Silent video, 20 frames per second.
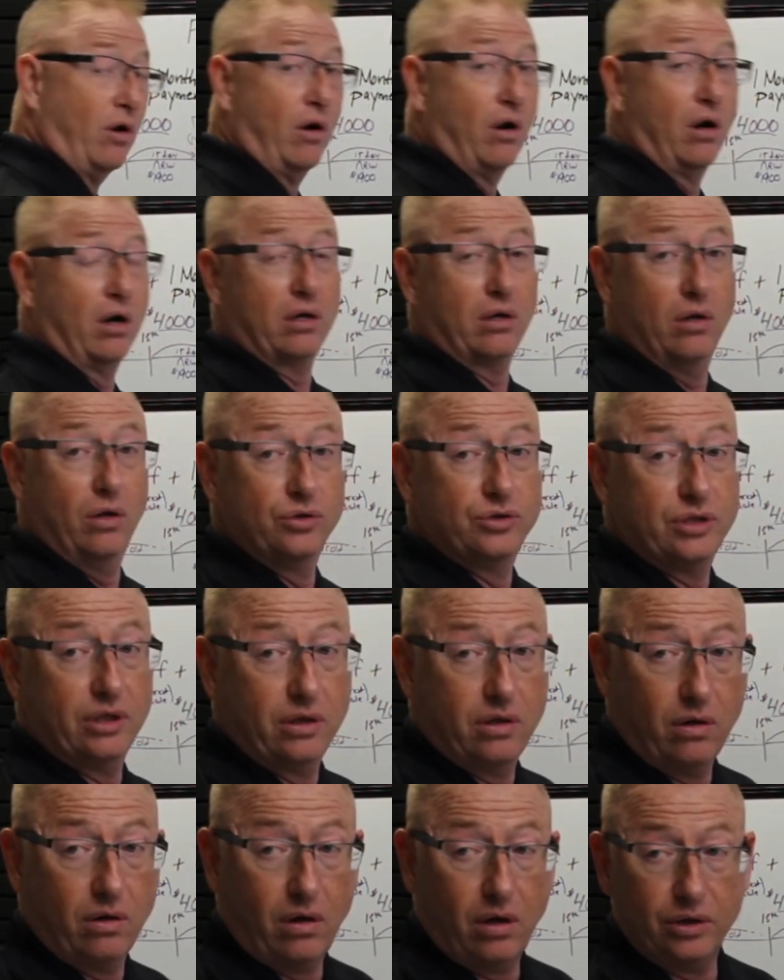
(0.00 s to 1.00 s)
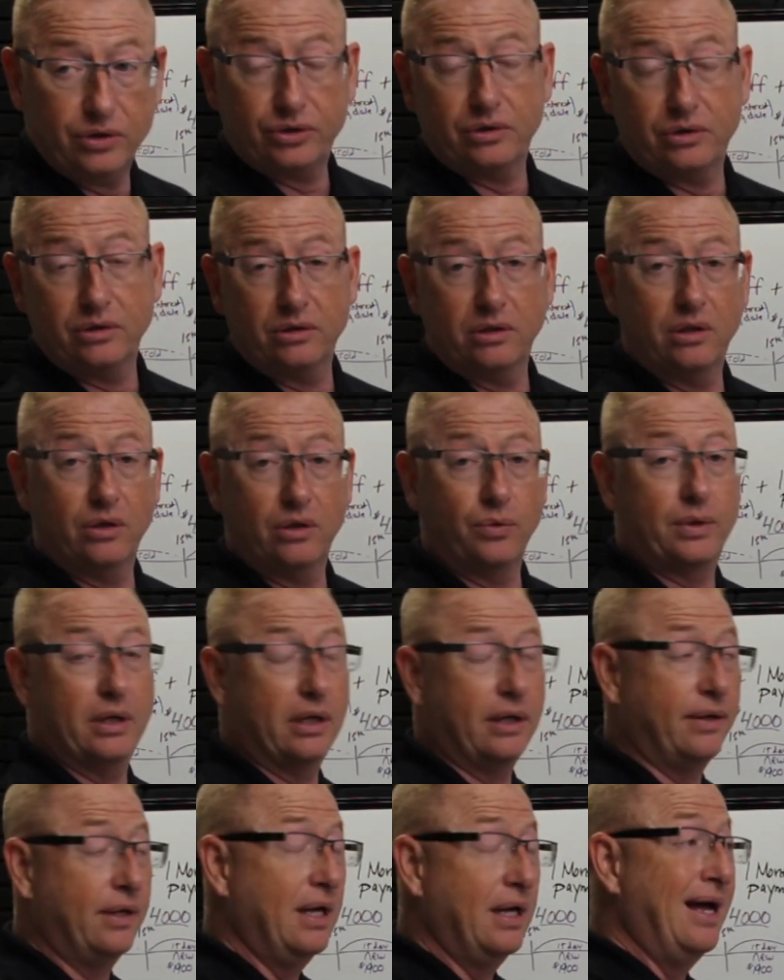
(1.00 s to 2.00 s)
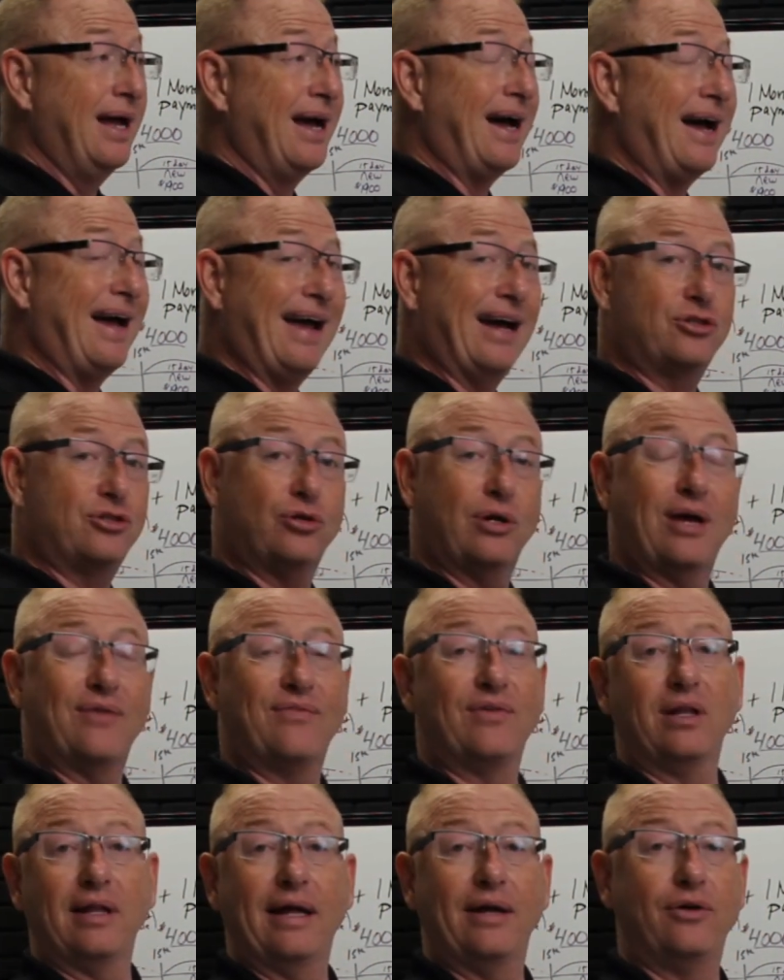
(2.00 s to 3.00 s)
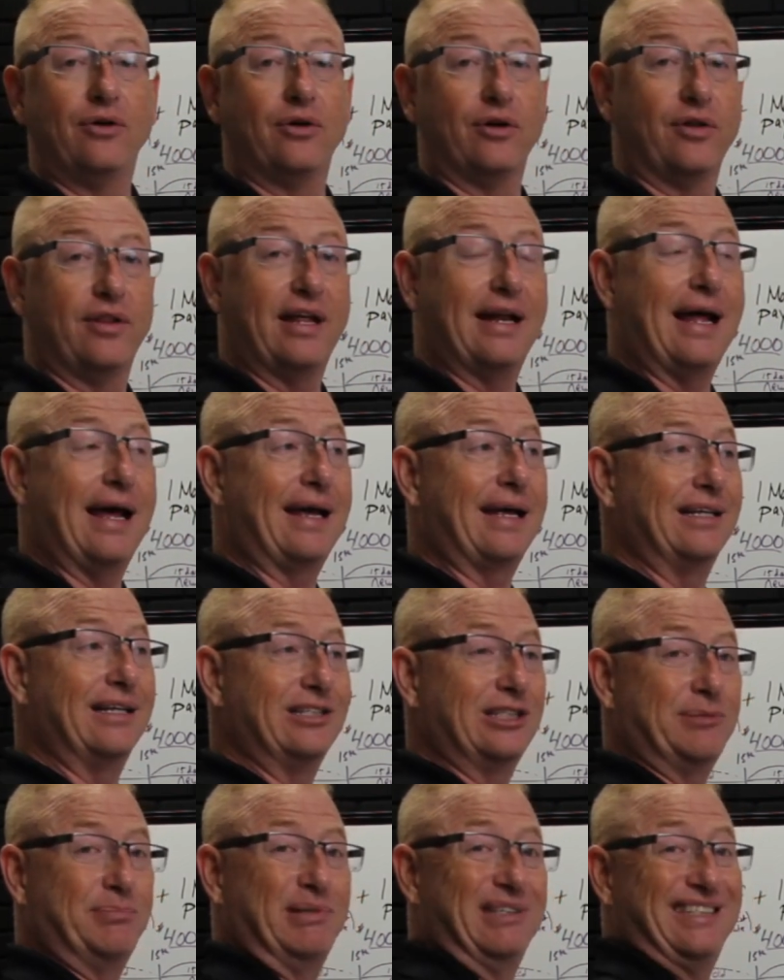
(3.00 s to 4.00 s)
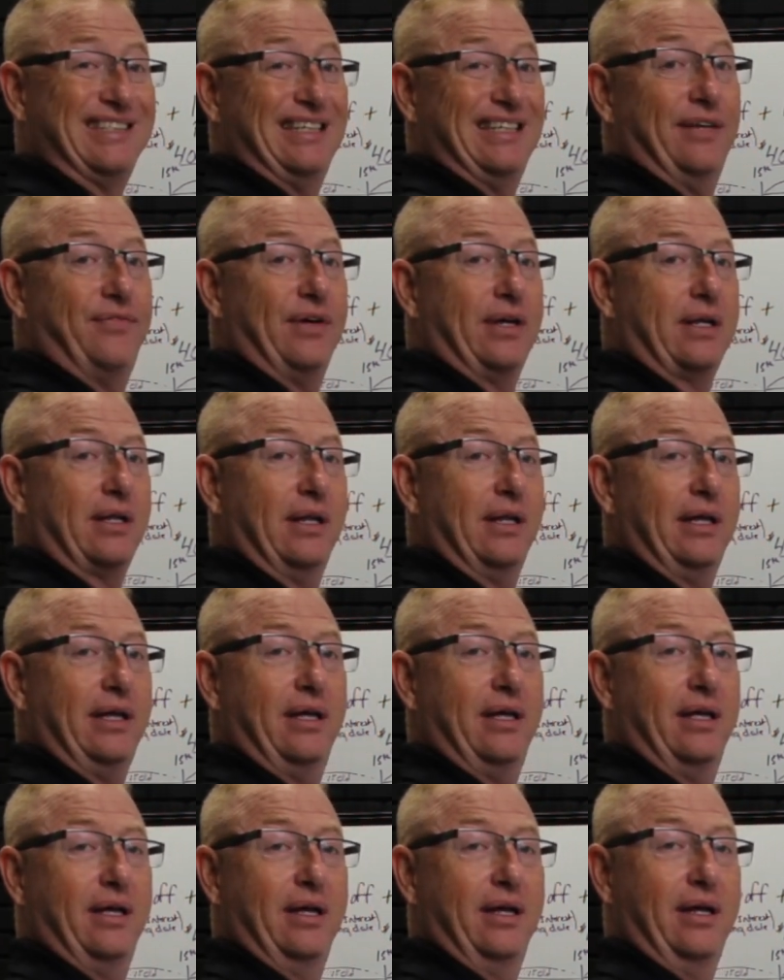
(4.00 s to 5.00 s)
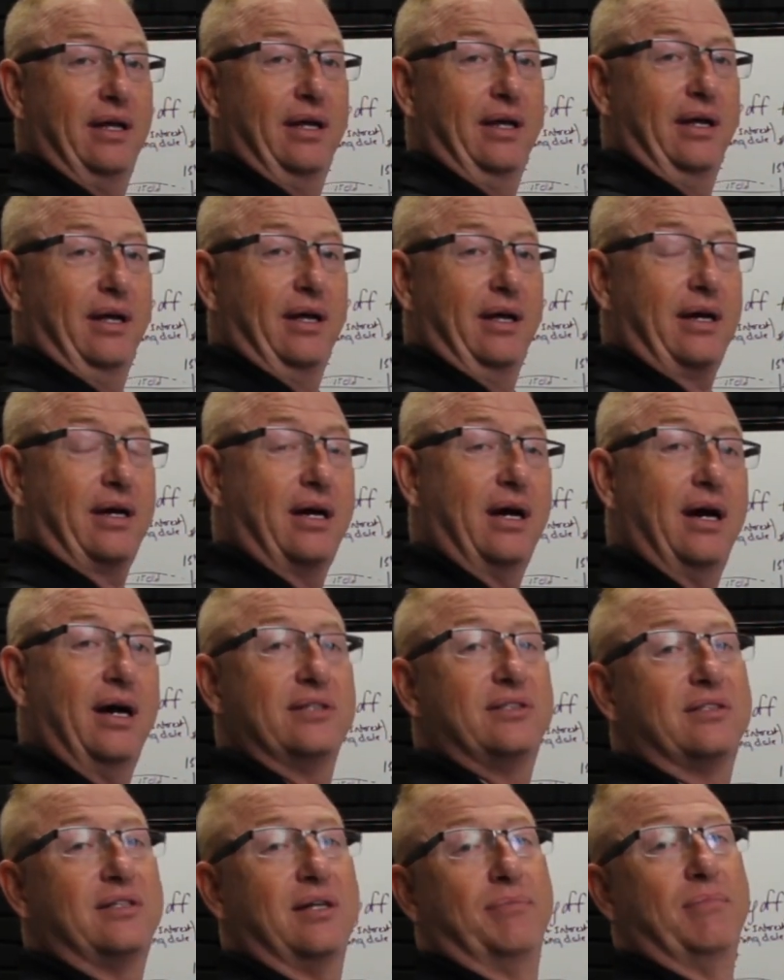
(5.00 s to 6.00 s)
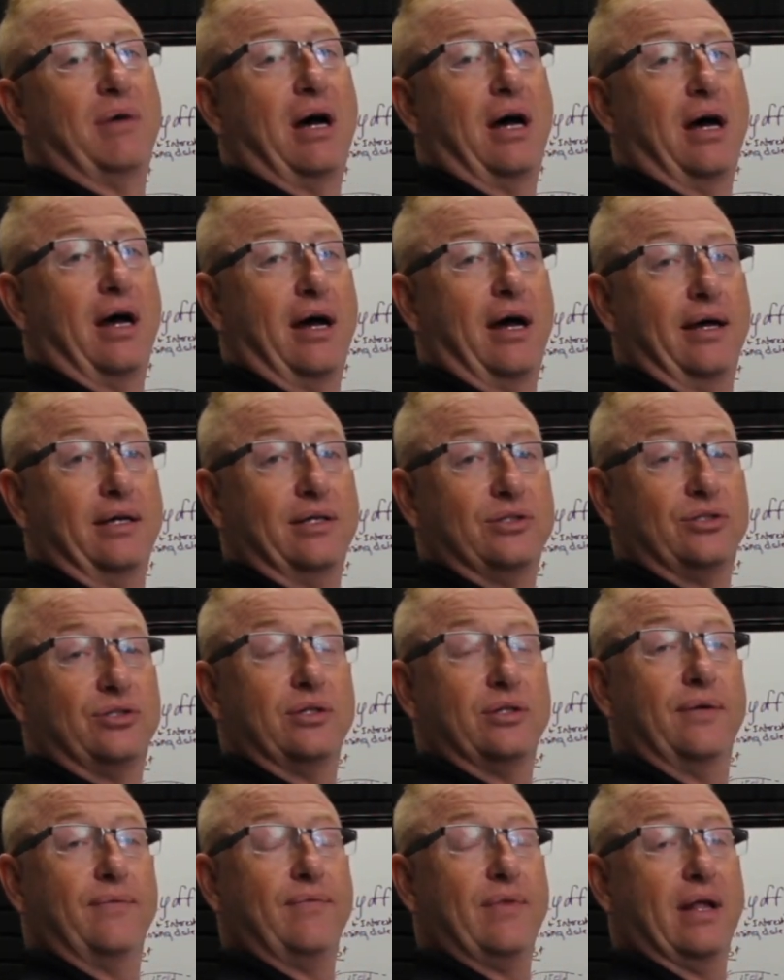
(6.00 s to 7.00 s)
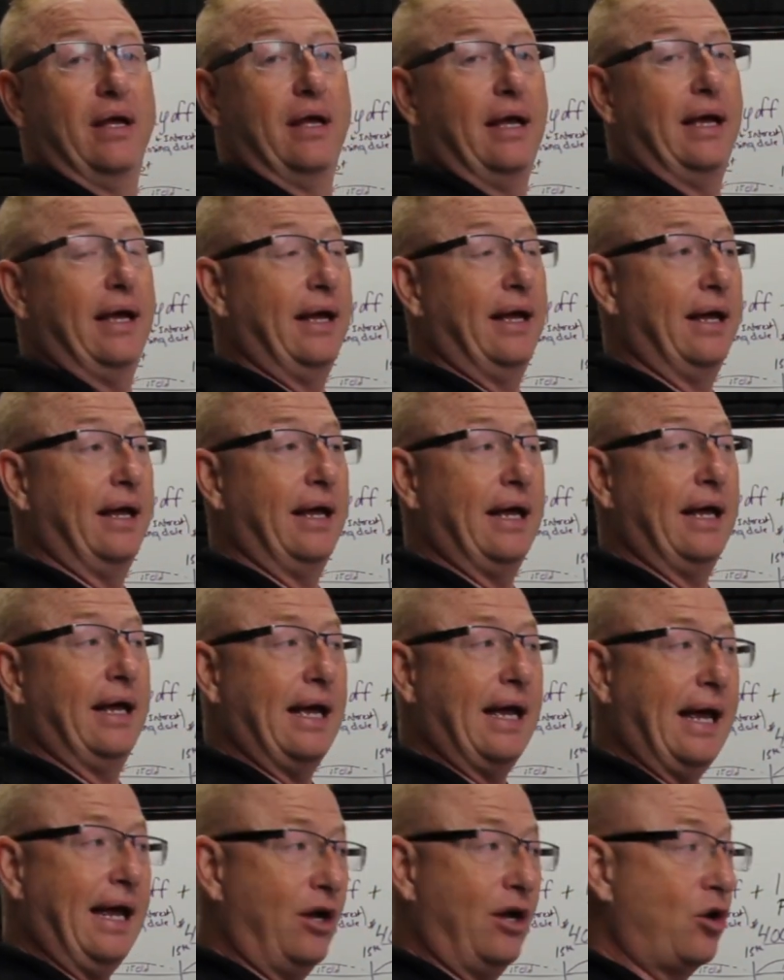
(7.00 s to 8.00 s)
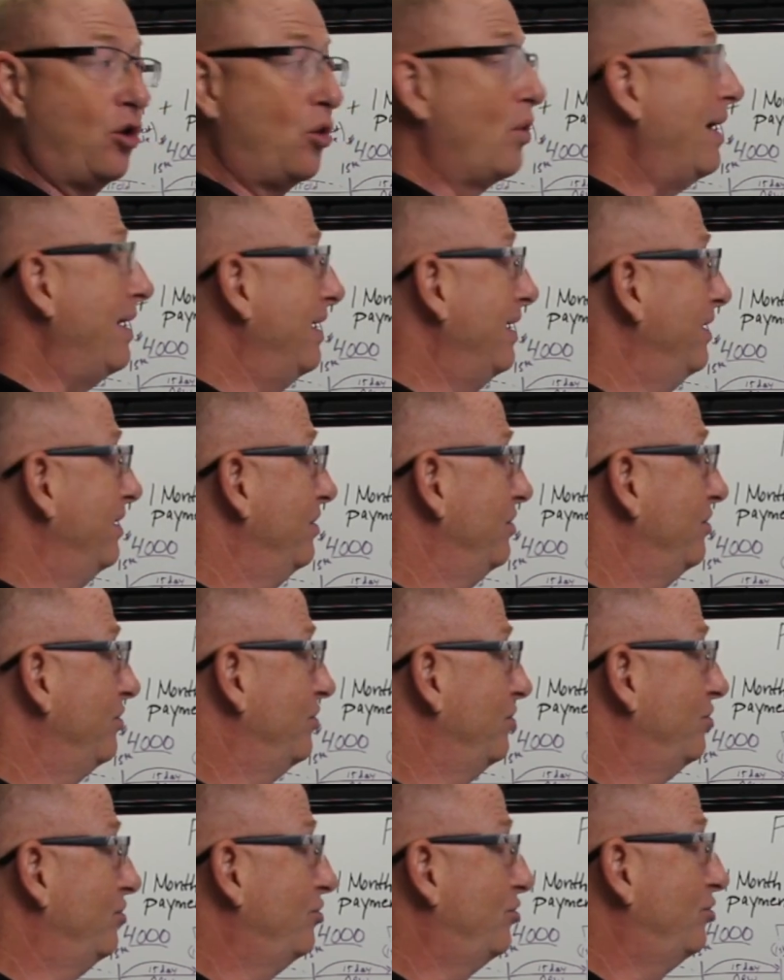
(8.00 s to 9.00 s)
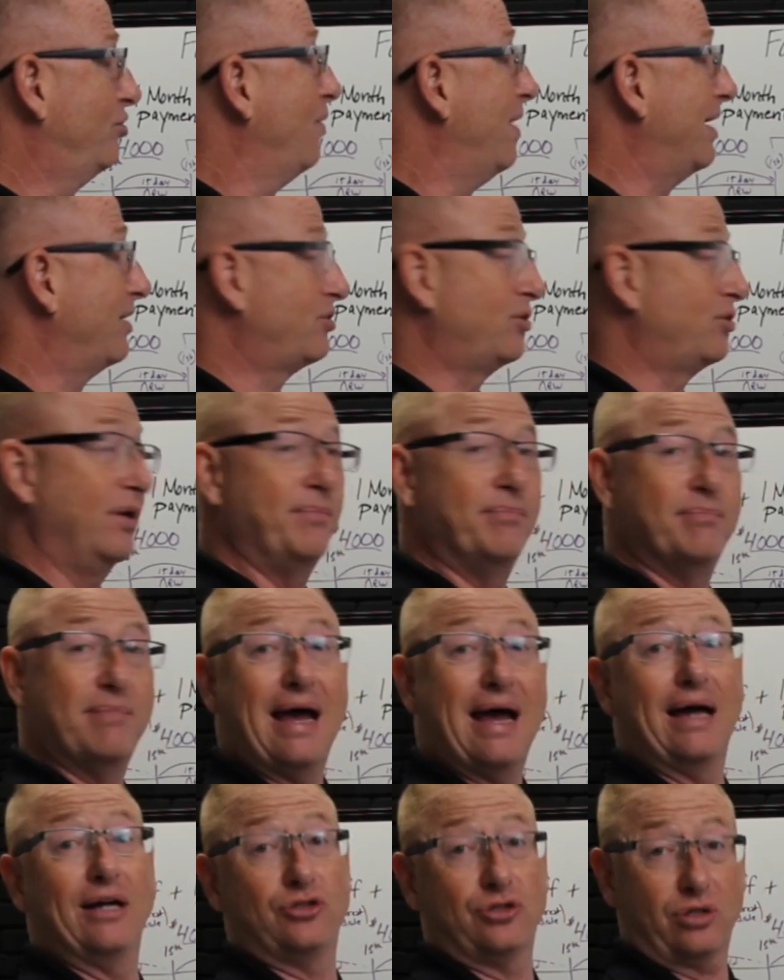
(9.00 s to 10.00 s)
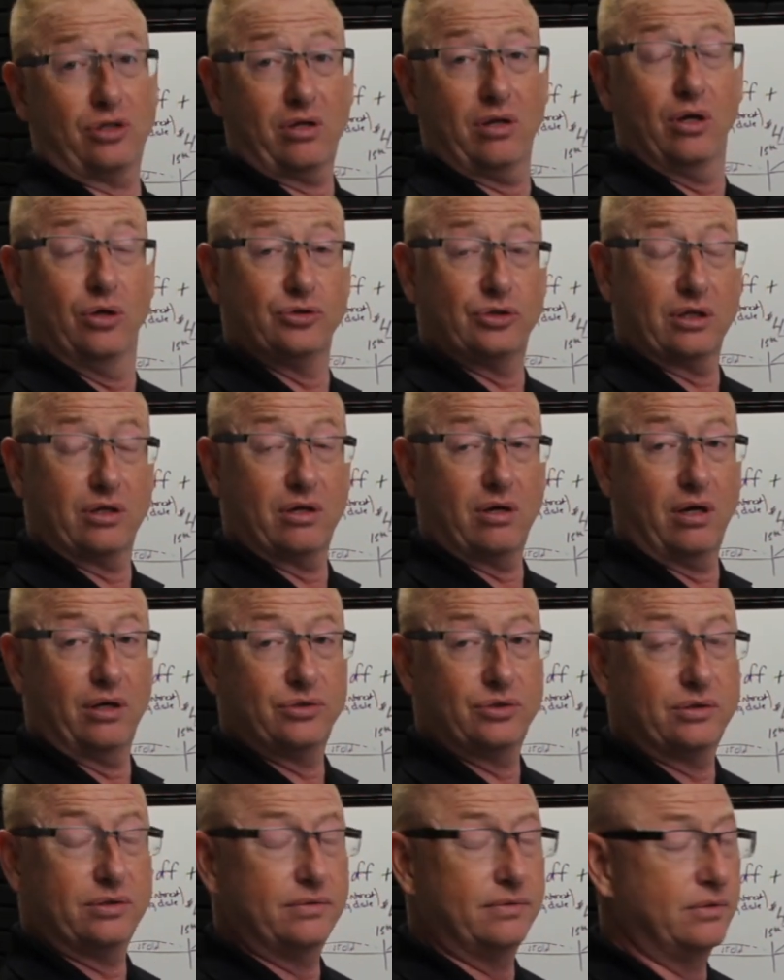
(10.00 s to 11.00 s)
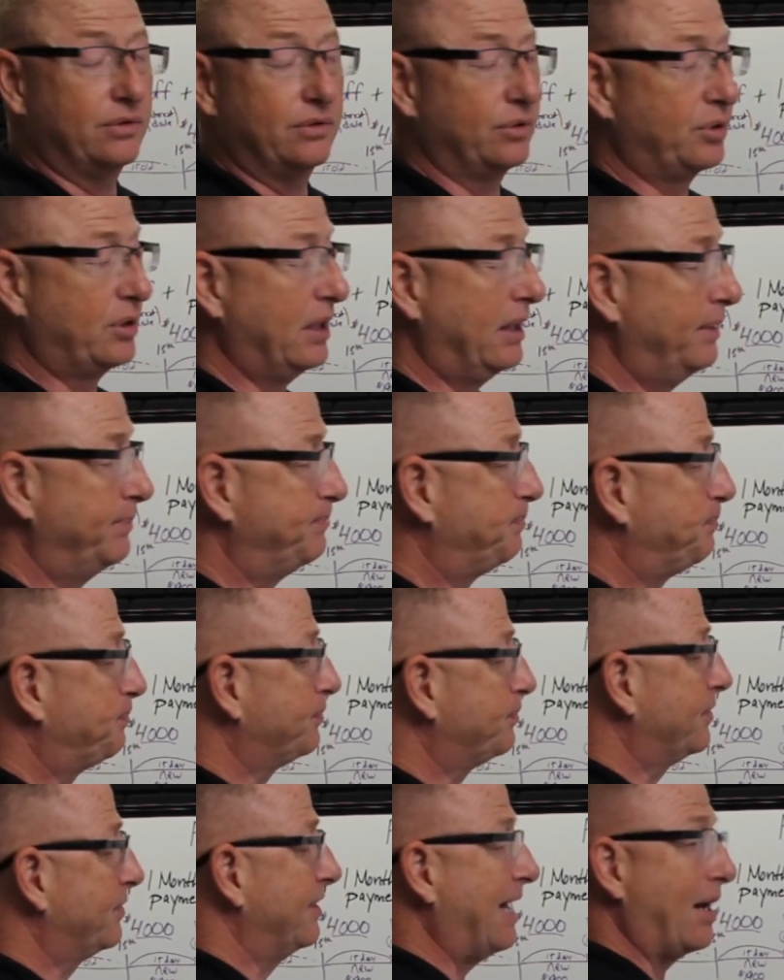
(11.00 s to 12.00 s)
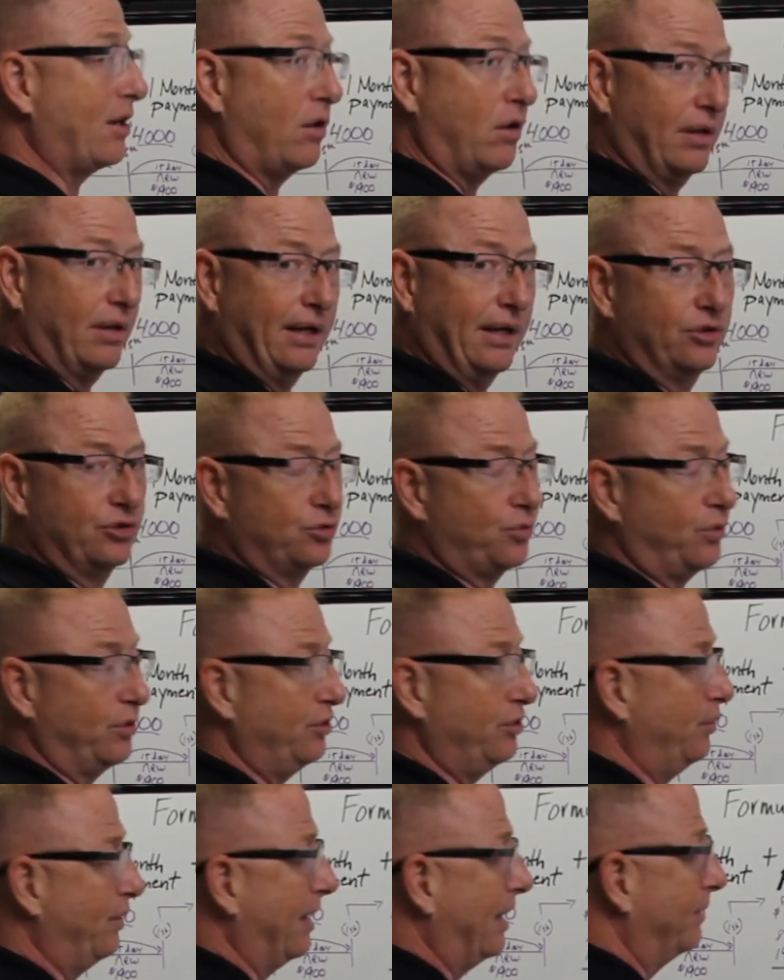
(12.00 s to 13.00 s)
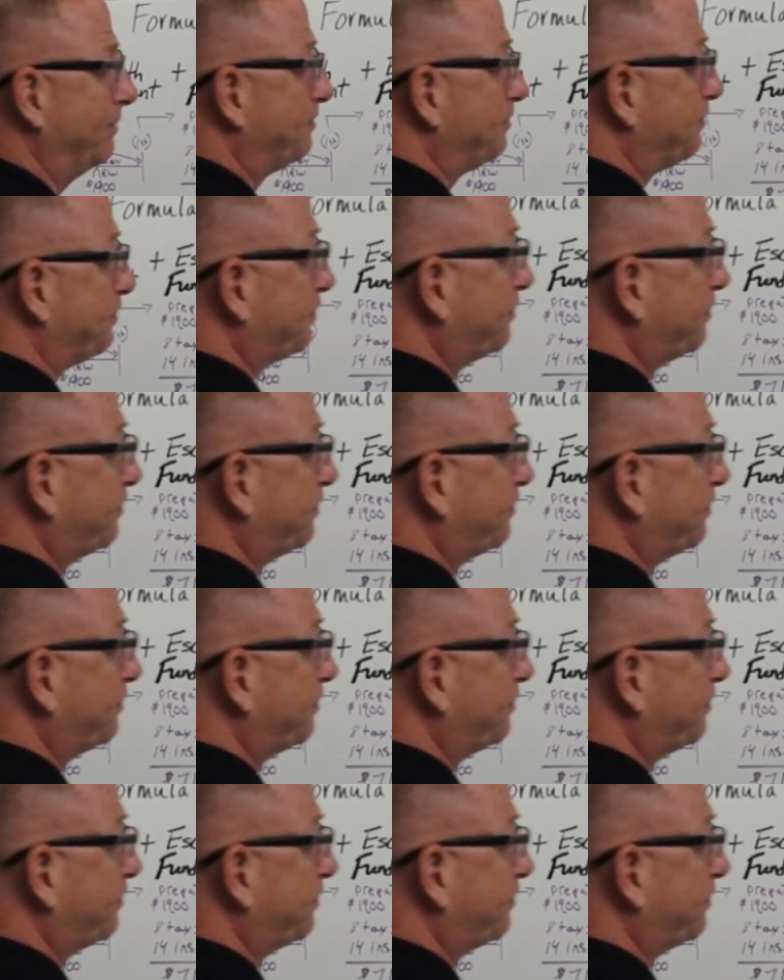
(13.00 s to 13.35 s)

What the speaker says: our closing cost. Okay, I actually have a lender that I can specifically customize a credit to actually match closing cost. Okay, not all lenders will do that.